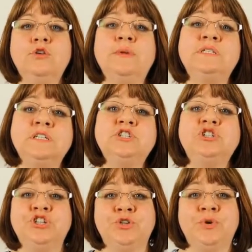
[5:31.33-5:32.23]
You may see
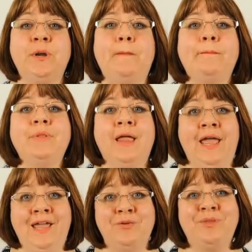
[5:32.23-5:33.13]
children
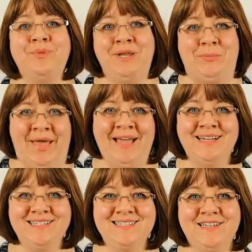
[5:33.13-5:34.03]
playing with the bean
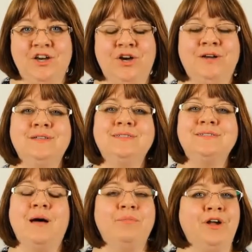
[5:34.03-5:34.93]
bags,
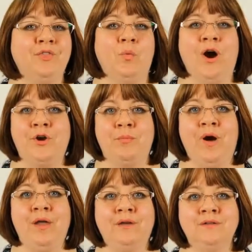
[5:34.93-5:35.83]
stomping on the water
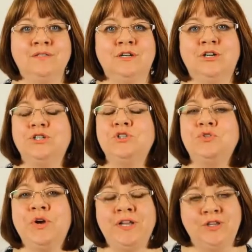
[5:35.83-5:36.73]
bottles,
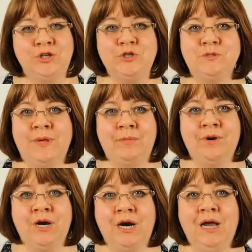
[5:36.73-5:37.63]
shredding the
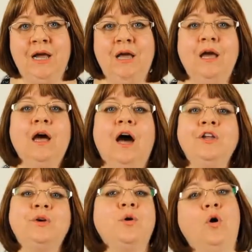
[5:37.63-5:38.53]
newspaper,
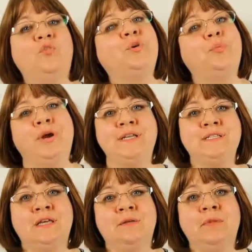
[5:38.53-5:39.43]
and you go over to
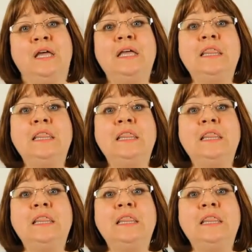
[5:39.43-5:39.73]
praise them.